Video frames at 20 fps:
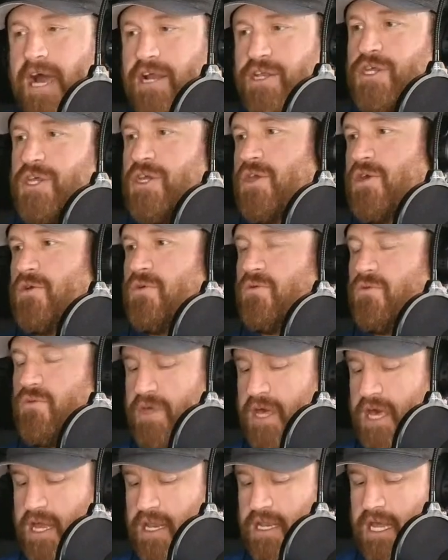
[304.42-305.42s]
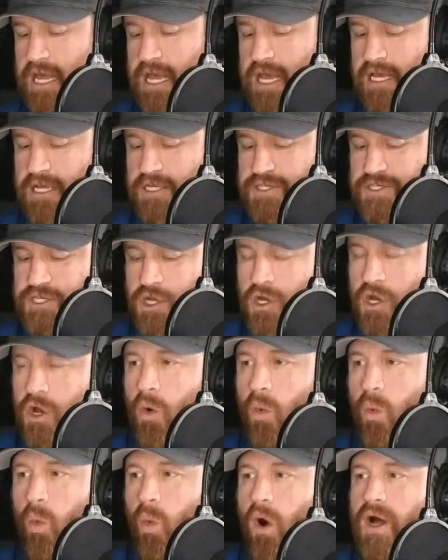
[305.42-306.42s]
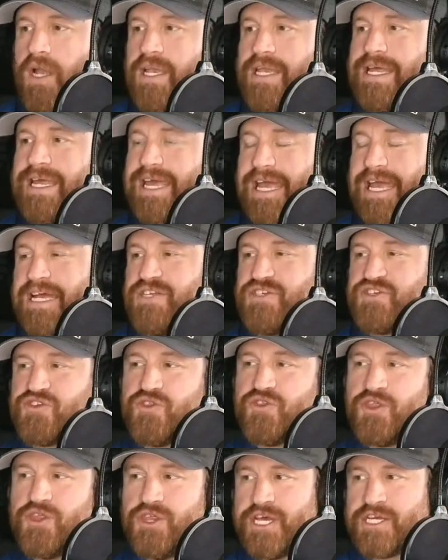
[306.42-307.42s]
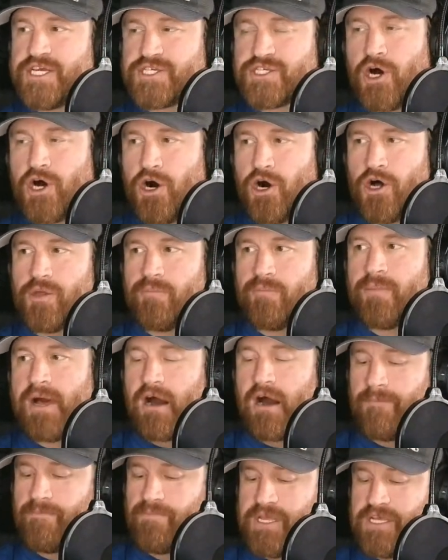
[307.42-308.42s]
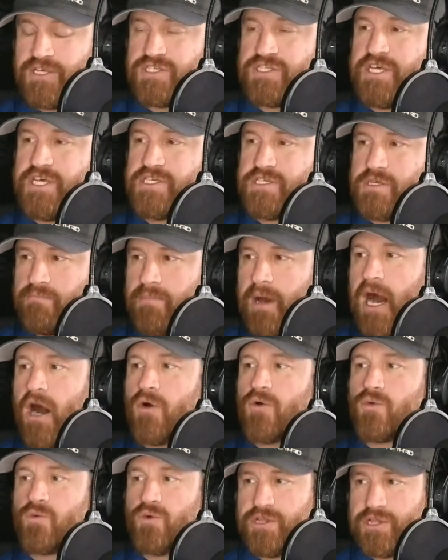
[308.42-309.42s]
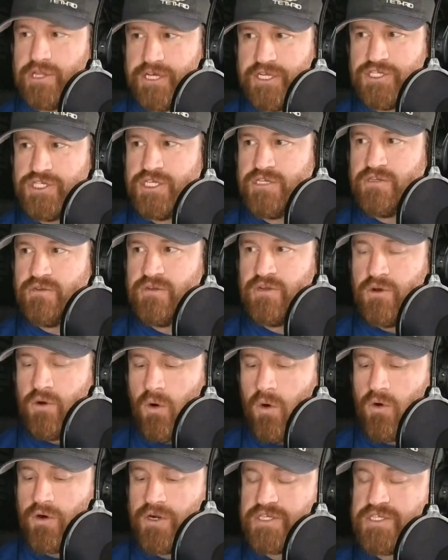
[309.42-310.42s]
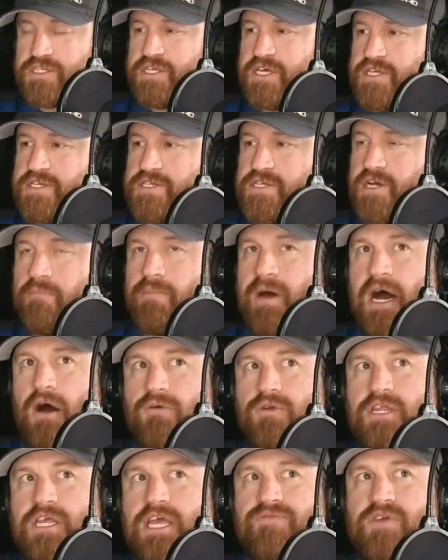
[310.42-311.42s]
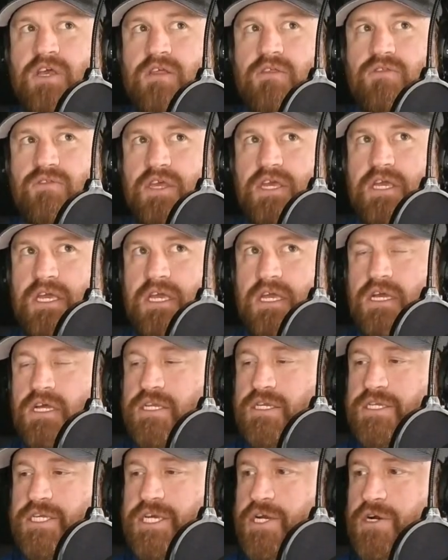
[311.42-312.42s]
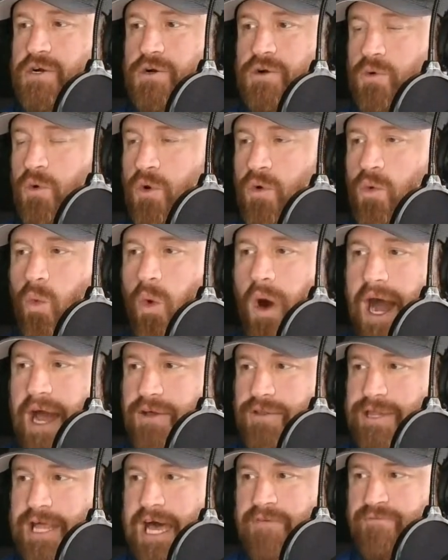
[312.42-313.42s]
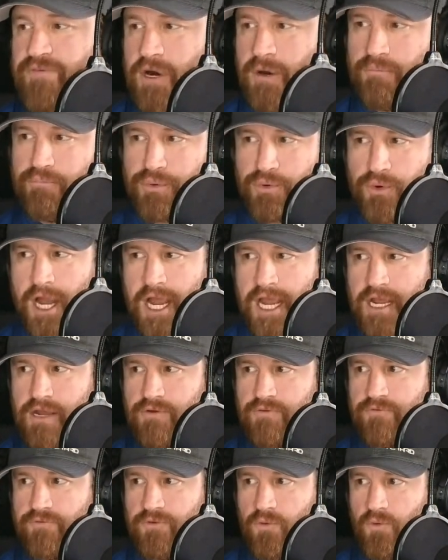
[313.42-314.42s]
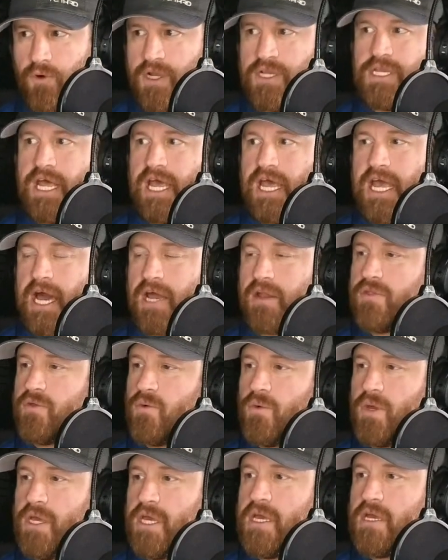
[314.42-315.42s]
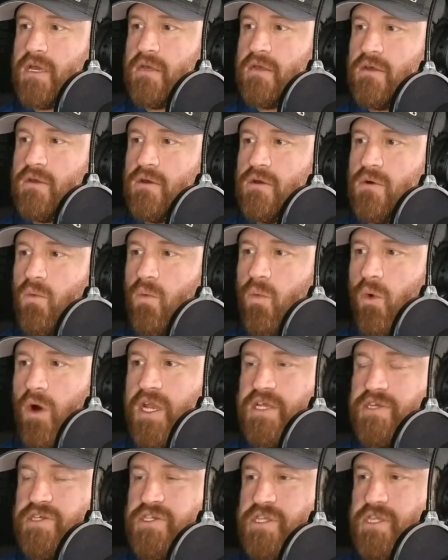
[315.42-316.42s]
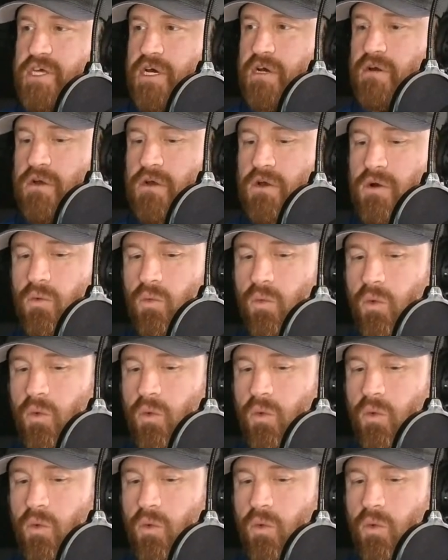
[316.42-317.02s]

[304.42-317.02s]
back to you then is, what is this all about? Is this about religion, or is this about giving the deer or wildlife a break for one day out of the week? What is the